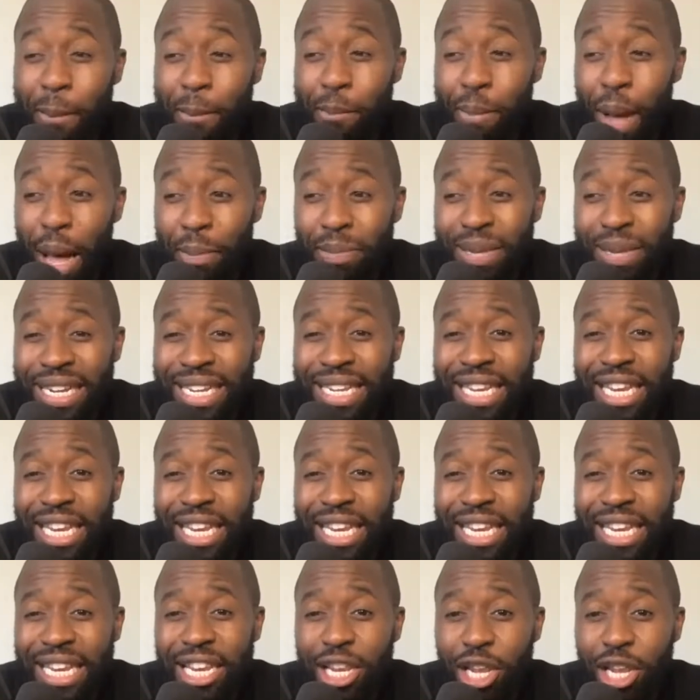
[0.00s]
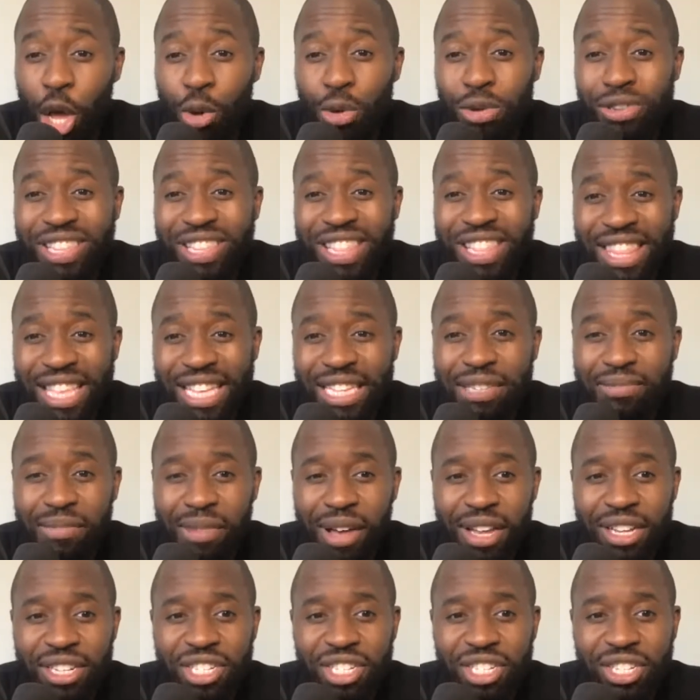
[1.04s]
publicly loathed this
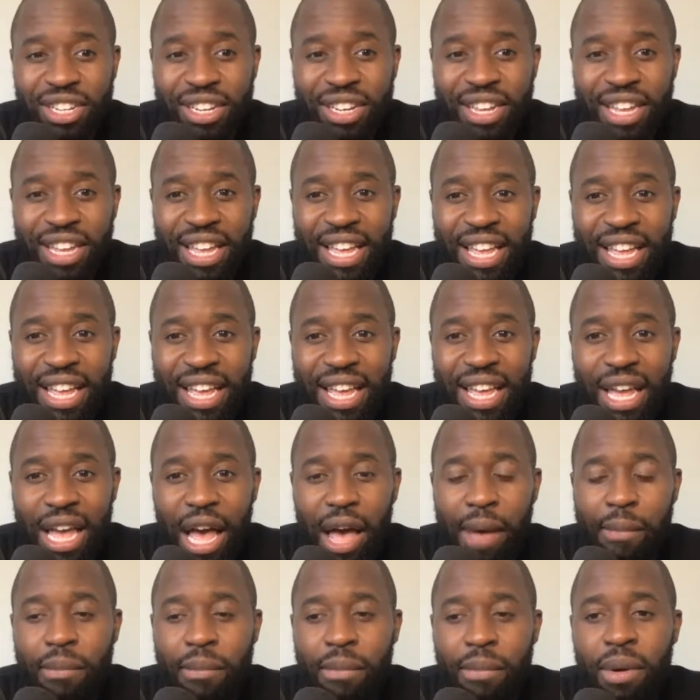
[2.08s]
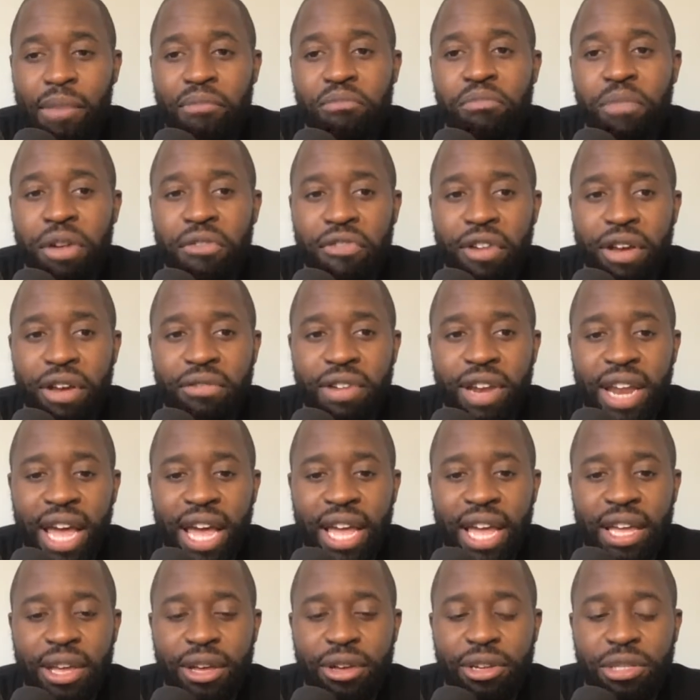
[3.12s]
much. My friend
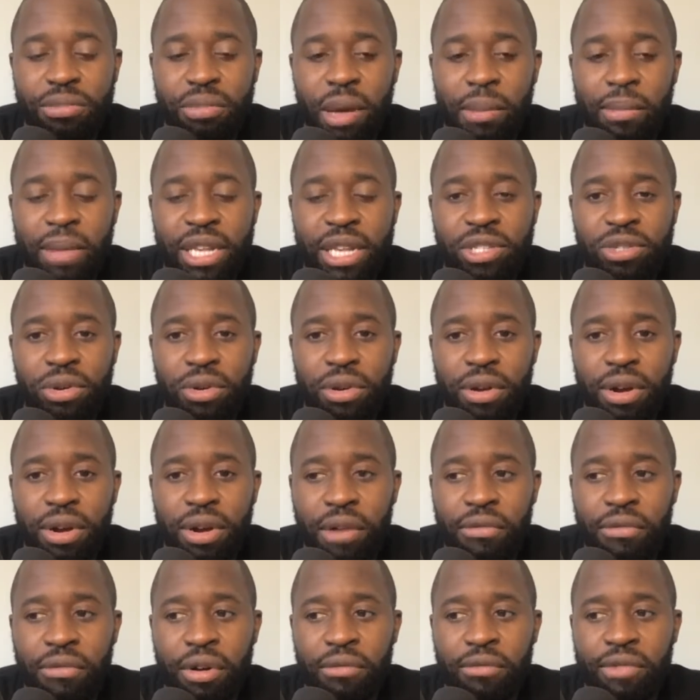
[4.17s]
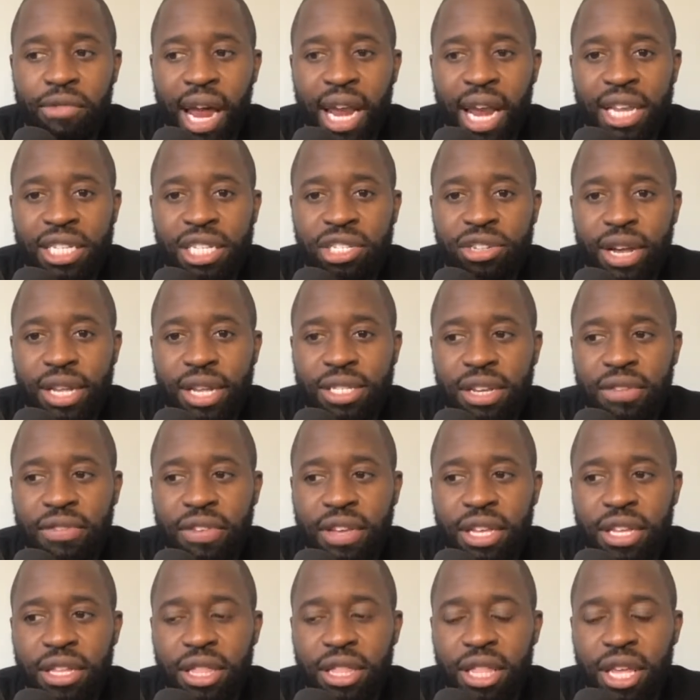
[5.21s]
Renee, who's my mentor over at Reality
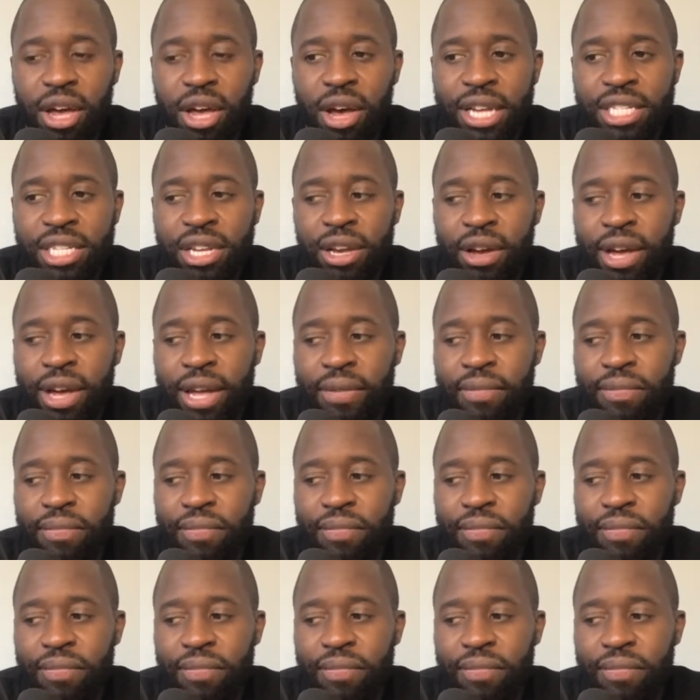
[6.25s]
Transurfing, the ITI,